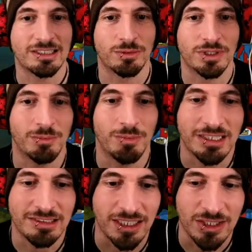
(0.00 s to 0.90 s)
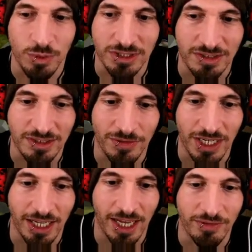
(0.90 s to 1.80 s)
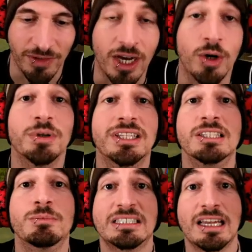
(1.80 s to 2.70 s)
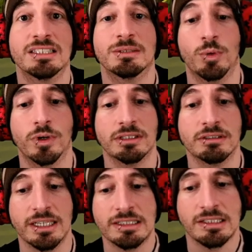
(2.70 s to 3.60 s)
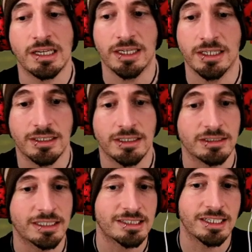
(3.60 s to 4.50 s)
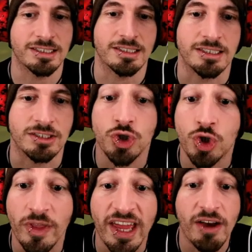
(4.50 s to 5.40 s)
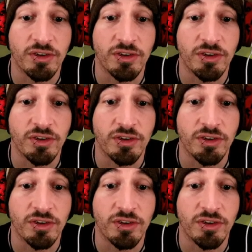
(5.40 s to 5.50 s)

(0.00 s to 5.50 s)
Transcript: it doesn't really make sense with the stuff that I have now. But that's besides the point. Let's uh, let's get into this. So they